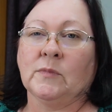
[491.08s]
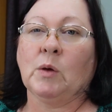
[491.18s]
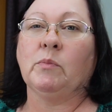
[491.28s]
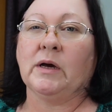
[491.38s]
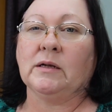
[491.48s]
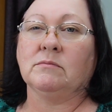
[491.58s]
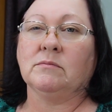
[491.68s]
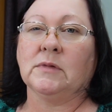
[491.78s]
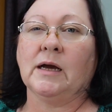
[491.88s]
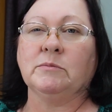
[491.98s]
But
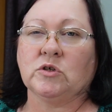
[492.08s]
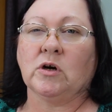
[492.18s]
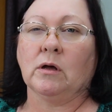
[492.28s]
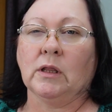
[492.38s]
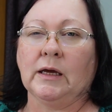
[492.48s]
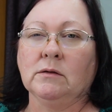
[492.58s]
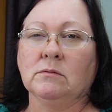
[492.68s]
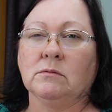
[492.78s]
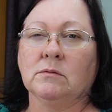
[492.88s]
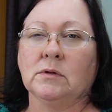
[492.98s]
I'm struggling,
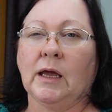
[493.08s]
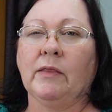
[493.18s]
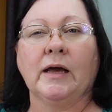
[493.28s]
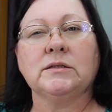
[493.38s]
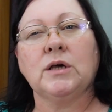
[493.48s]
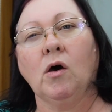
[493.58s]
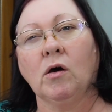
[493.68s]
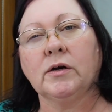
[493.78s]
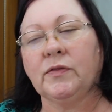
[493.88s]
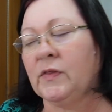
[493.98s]
and that's a
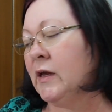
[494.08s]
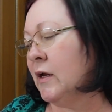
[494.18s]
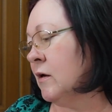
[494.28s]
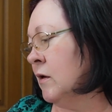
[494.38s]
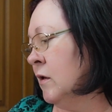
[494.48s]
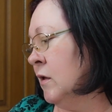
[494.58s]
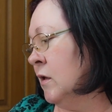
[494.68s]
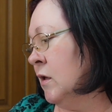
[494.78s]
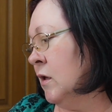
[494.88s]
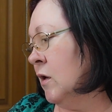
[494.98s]
hard thing
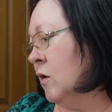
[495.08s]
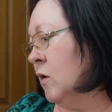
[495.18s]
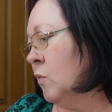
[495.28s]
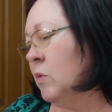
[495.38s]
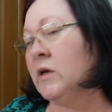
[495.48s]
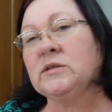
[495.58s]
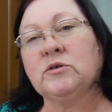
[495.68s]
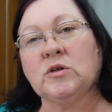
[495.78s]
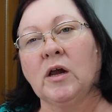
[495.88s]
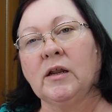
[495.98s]
because
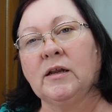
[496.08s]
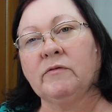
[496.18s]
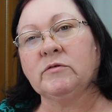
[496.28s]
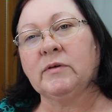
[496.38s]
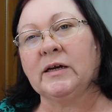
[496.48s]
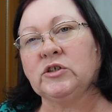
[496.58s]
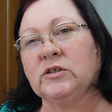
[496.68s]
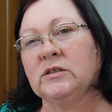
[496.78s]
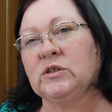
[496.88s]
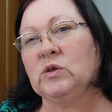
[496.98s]
there's not enough
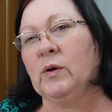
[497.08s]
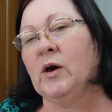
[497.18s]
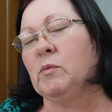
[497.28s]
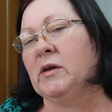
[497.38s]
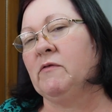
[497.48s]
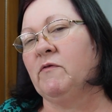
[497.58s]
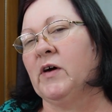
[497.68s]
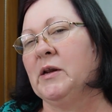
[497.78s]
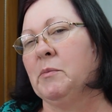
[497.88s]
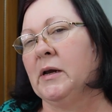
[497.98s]
direction to help me
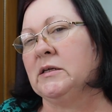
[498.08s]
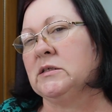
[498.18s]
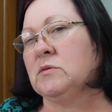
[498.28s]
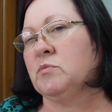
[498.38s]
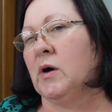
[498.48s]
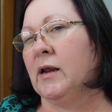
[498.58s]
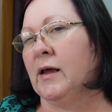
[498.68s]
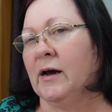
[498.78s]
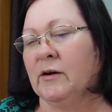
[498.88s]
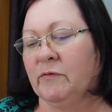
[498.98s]
find my spot
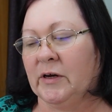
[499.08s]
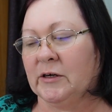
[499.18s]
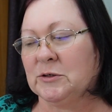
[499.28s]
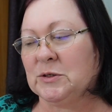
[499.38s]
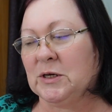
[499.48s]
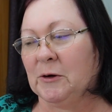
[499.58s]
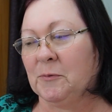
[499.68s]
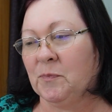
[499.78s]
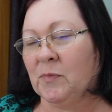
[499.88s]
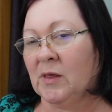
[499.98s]
out of here. So,
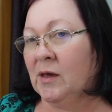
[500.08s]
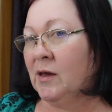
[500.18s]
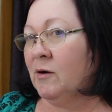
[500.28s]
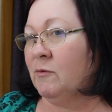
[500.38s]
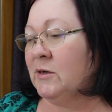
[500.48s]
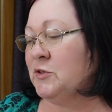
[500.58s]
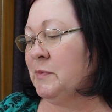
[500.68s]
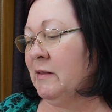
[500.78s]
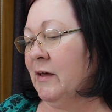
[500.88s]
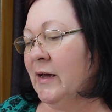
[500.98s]
wish
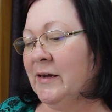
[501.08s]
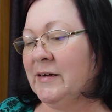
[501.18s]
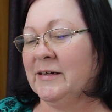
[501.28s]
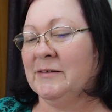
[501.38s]
me luck.